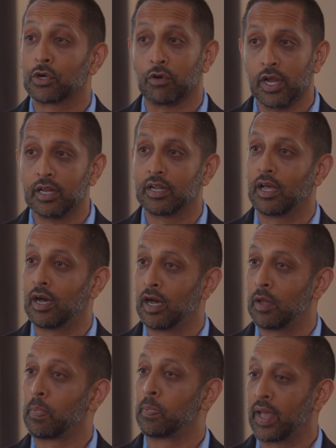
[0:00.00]
are great.
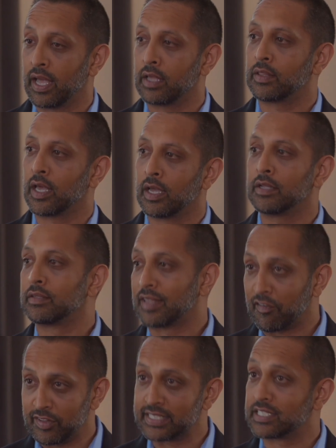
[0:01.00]
They
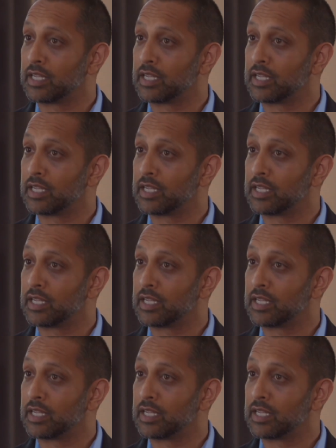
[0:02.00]
definitely